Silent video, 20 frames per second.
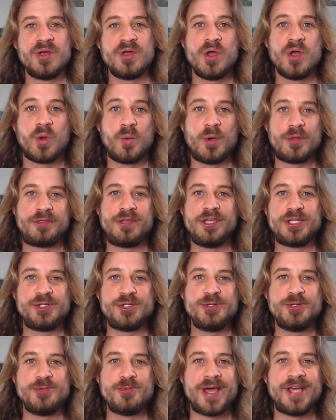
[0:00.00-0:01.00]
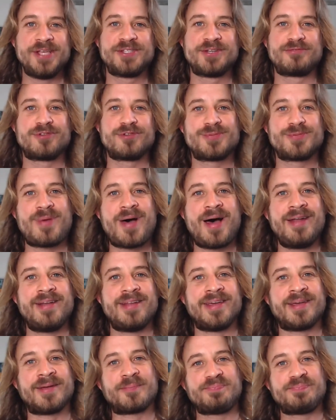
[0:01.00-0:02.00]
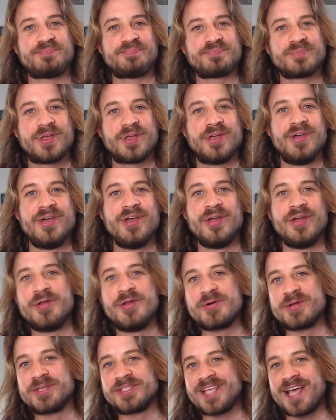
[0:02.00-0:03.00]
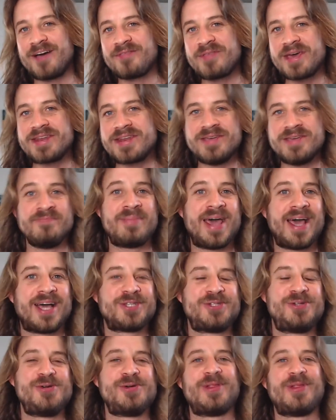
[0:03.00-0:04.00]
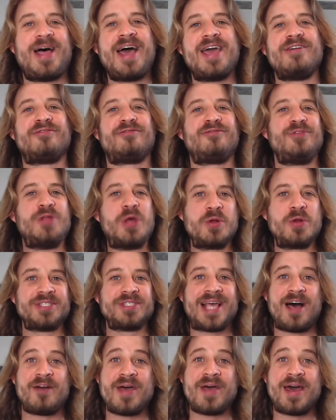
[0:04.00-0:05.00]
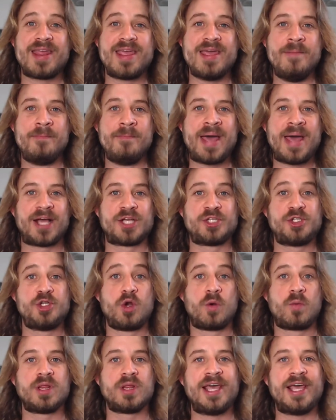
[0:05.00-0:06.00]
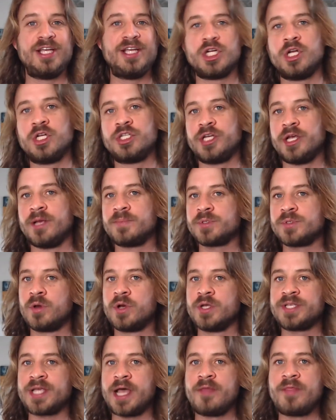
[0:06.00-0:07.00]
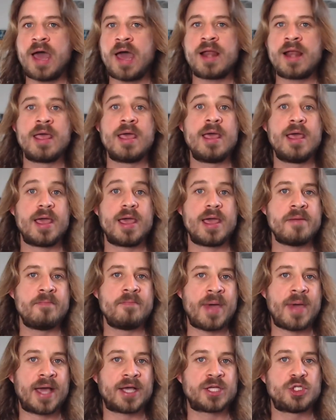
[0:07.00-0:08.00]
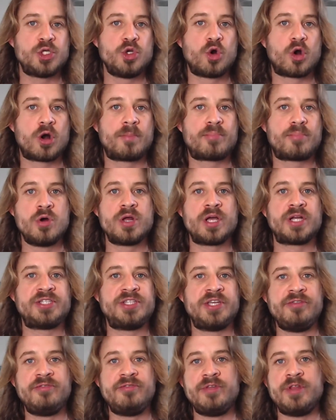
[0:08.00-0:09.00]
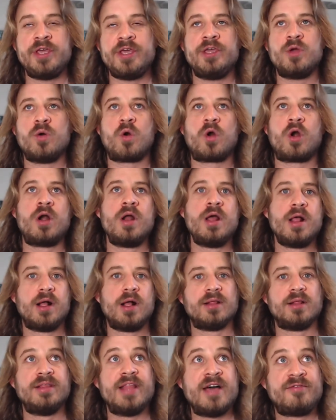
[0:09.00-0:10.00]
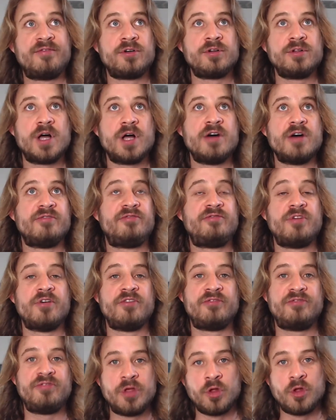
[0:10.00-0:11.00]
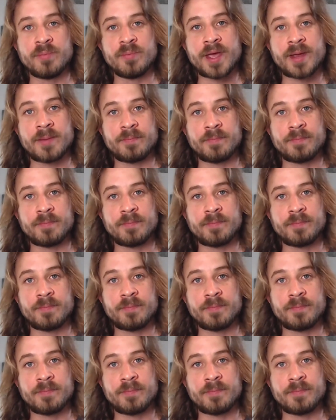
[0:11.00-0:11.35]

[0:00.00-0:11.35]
with these new ways of responding. Notice how that impacts your life. Notice how that impacts your relationships. Notice how that impacts your productivity, your level of fulfillment,